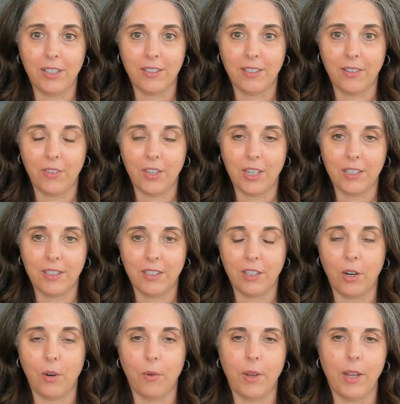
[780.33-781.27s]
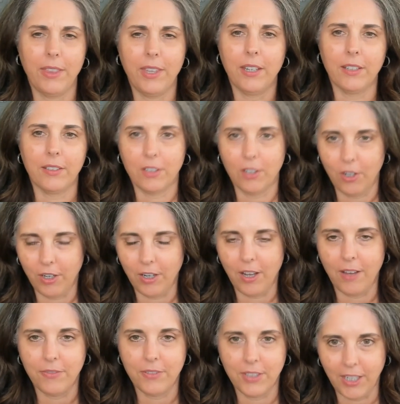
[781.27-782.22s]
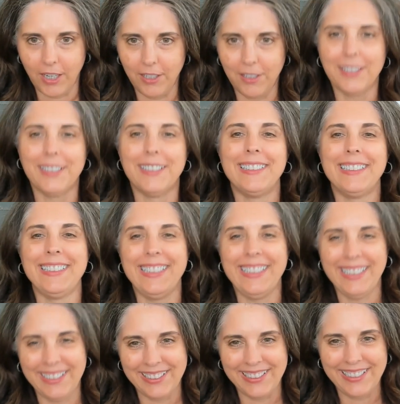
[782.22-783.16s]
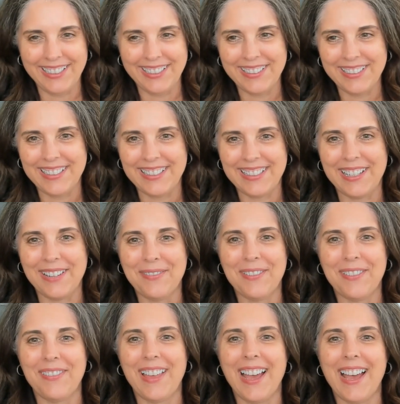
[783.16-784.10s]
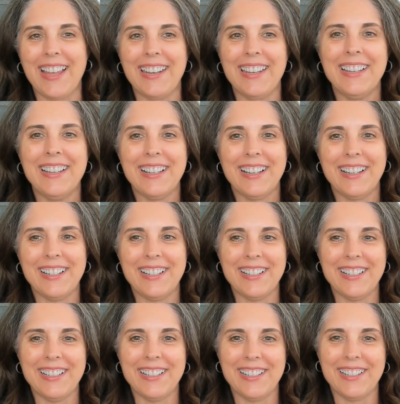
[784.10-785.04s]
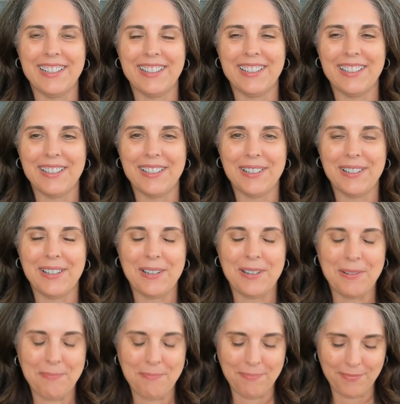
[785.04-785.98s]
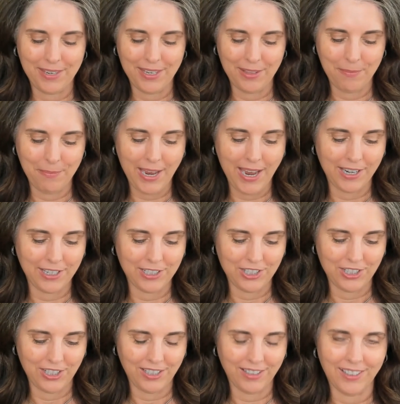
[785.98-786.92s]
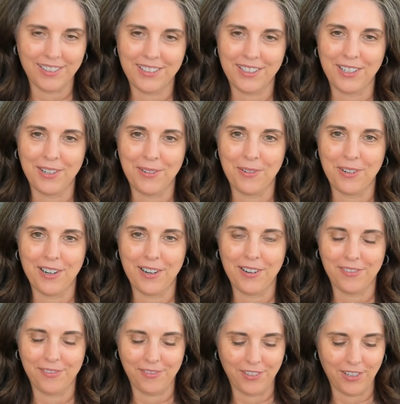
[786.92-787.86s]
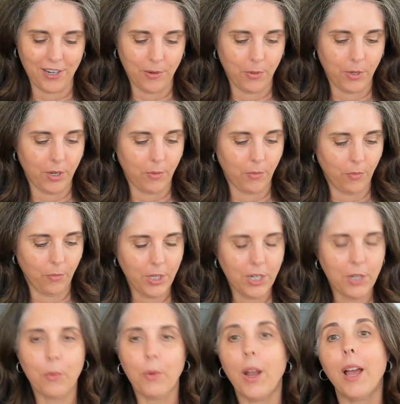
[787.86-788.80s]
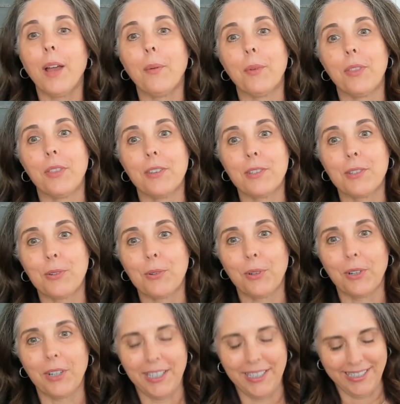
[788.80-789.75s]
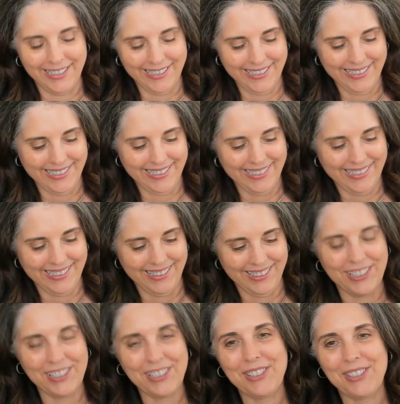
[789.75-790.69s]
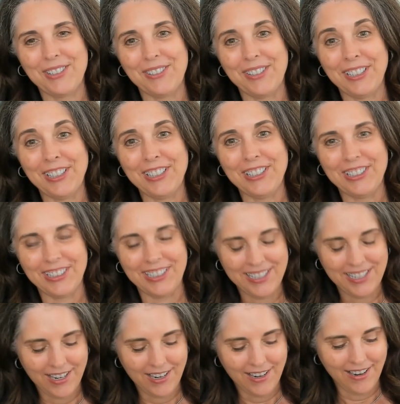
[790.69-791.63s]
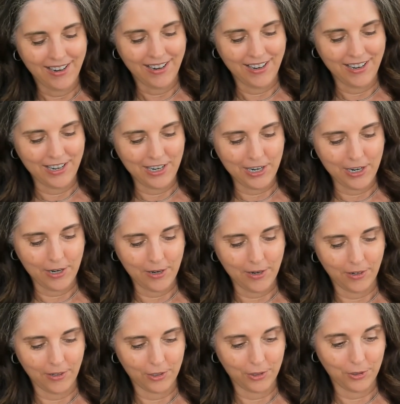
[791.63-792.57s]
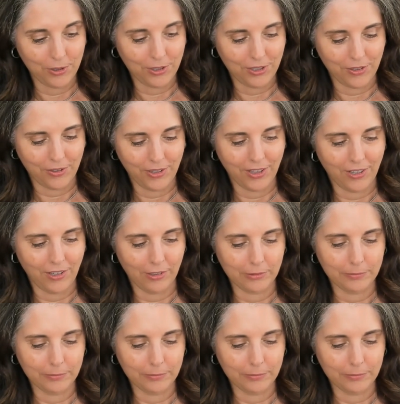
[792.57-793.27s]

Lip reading: of this. So I think I started off saying, here's some of that in the packaging. That's kind of where I went awry with this story. Long story long, or short story long.